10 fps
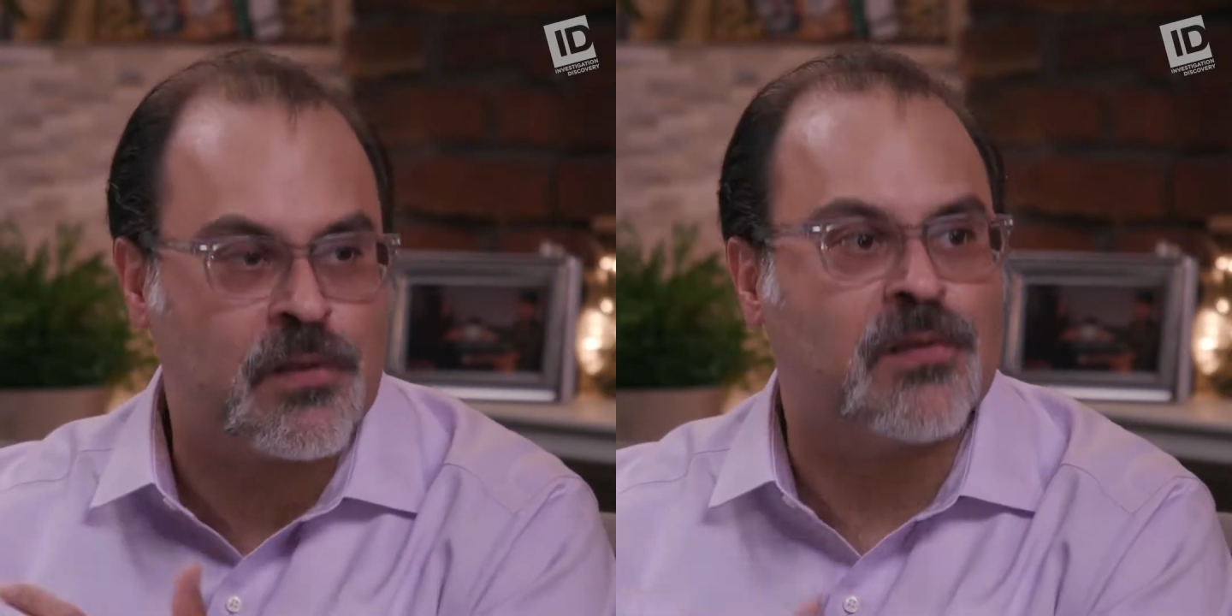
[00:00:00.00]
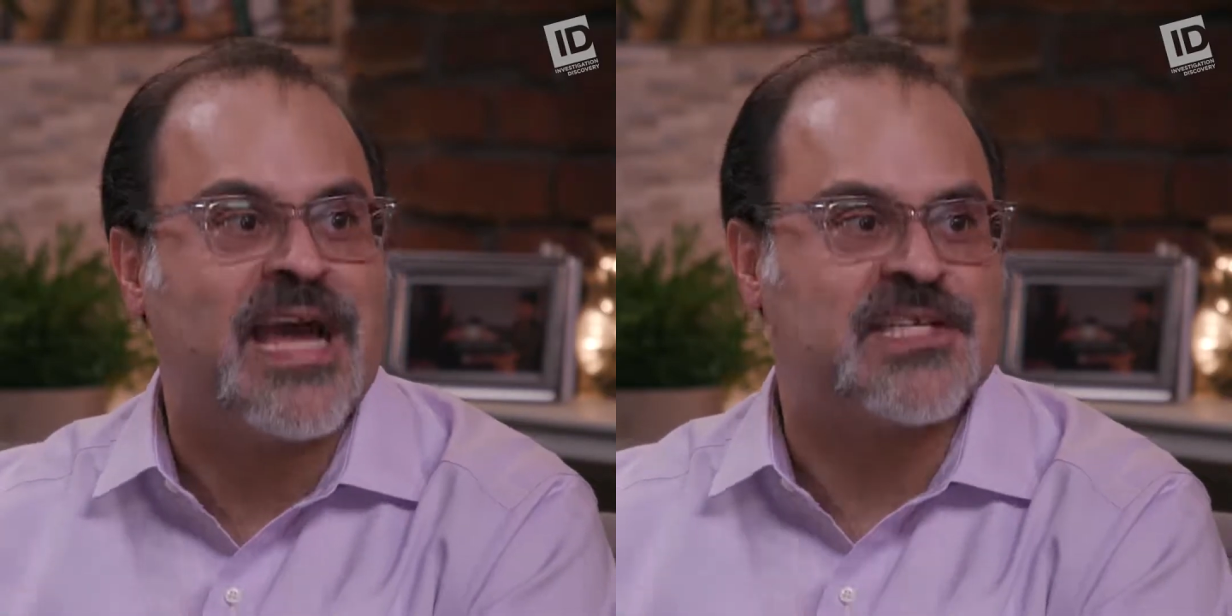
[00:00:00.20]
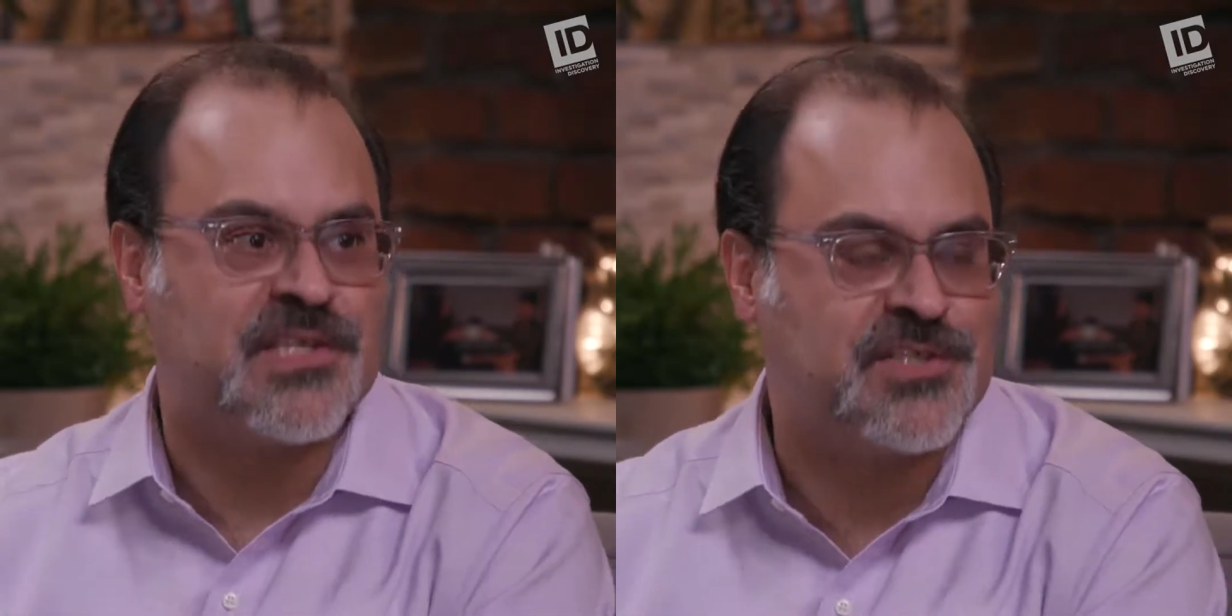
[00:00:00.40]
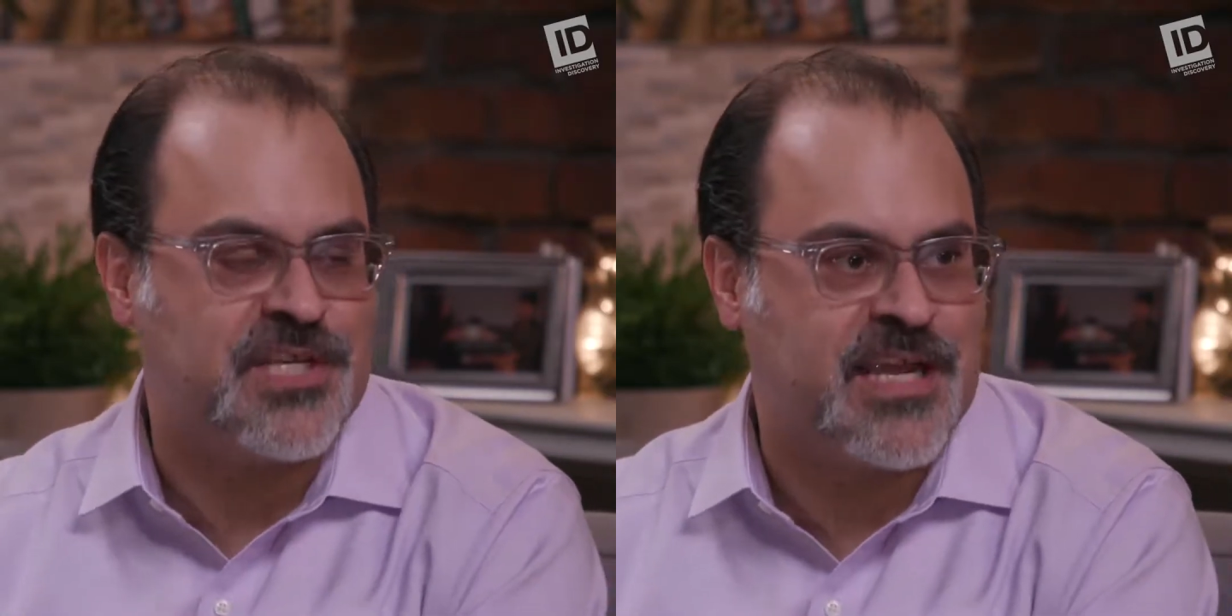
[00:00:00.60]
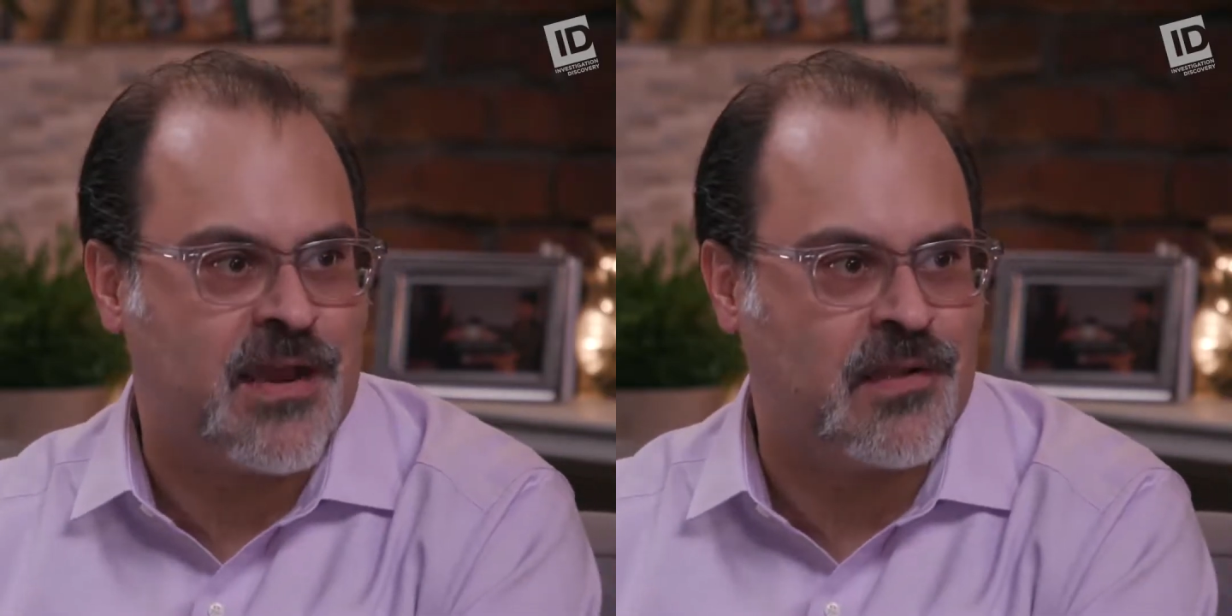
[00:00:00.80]
classic
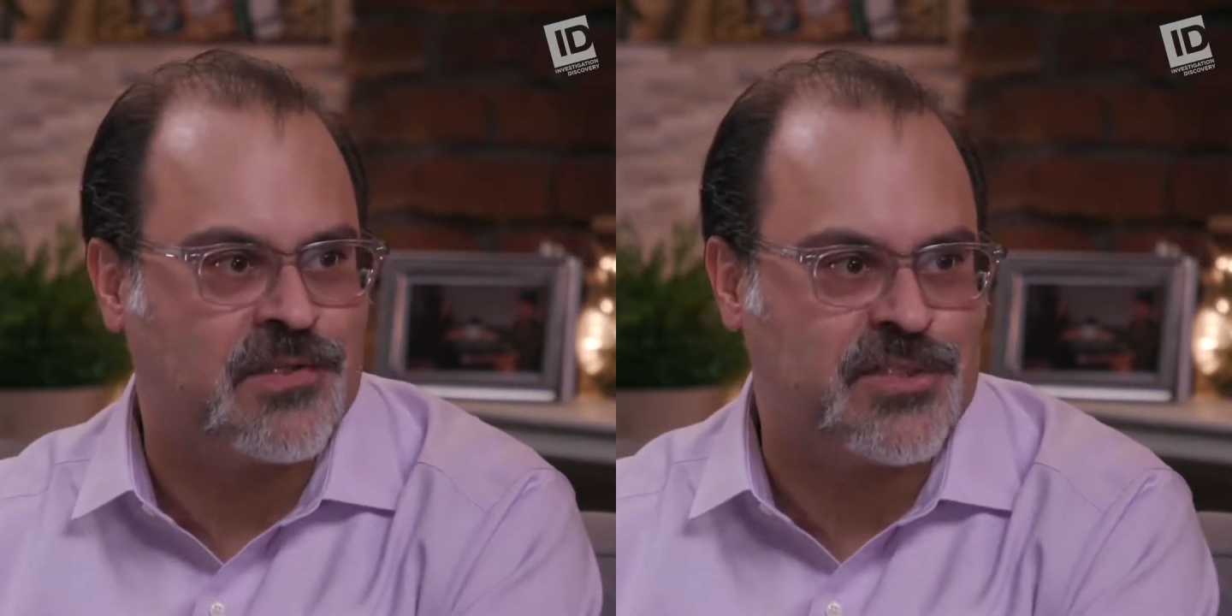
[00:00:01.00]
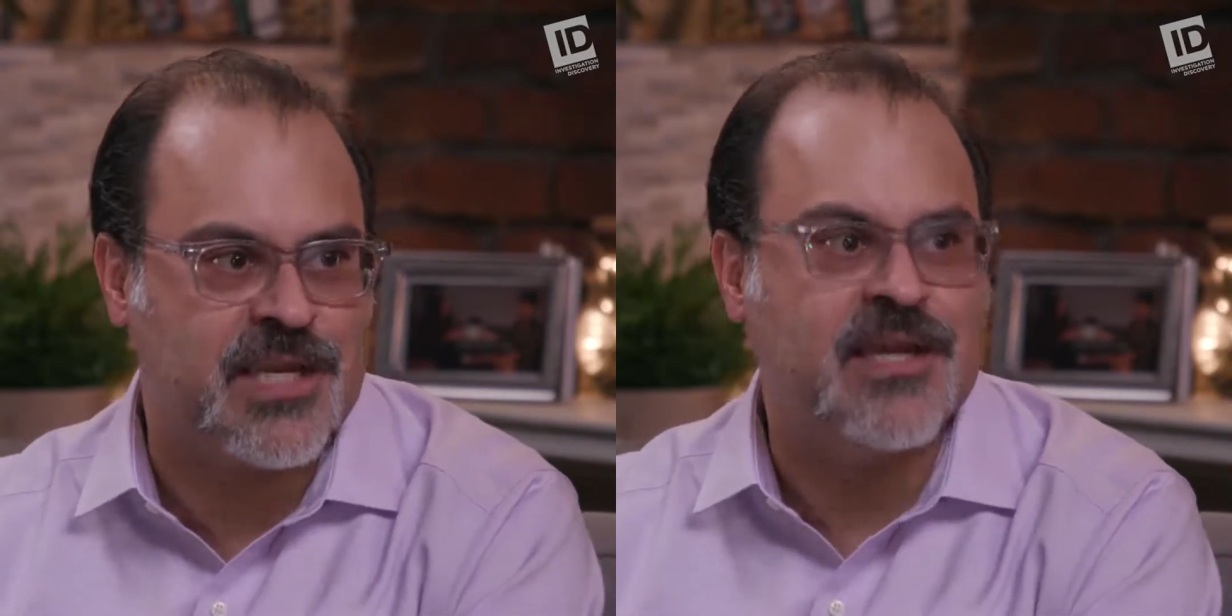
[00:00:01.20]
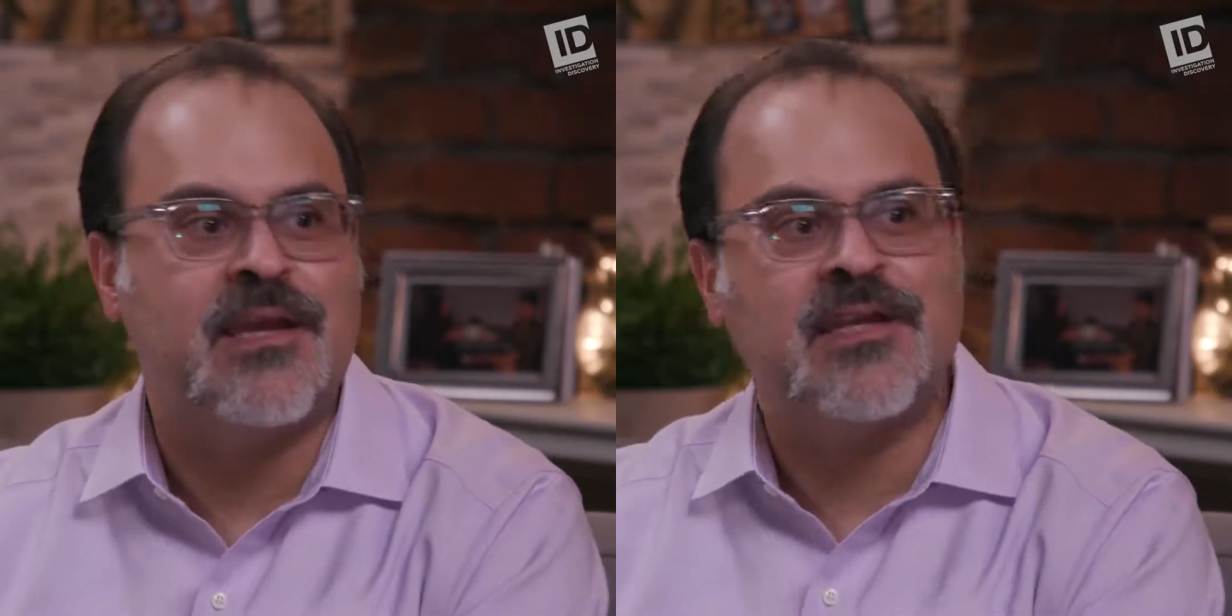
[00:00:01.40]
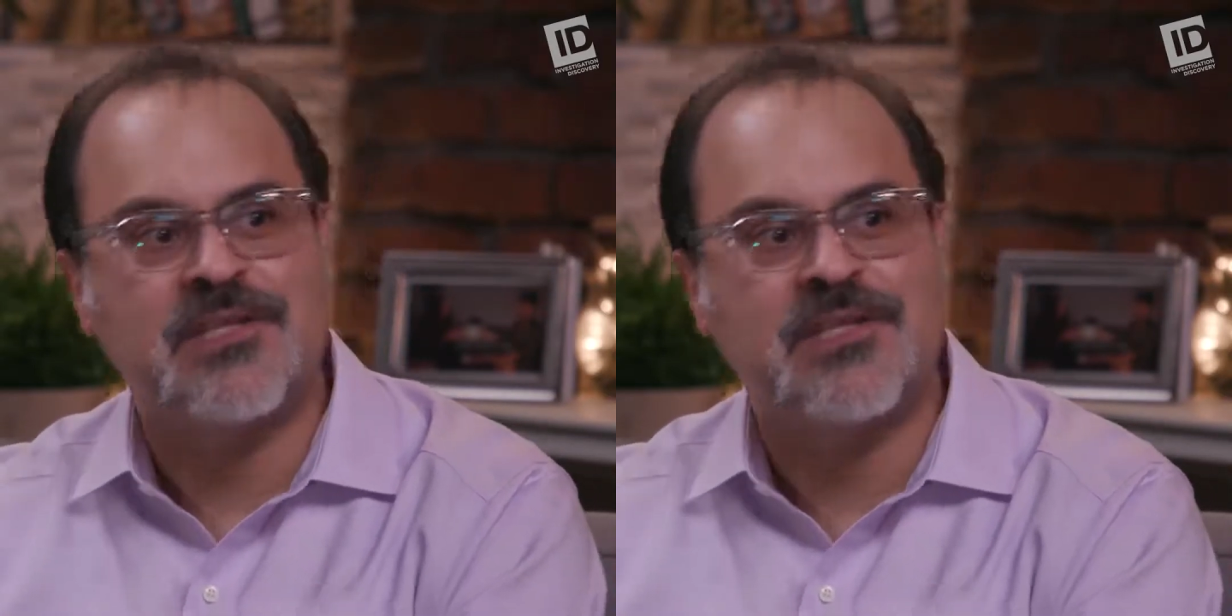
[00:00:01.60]
genealogy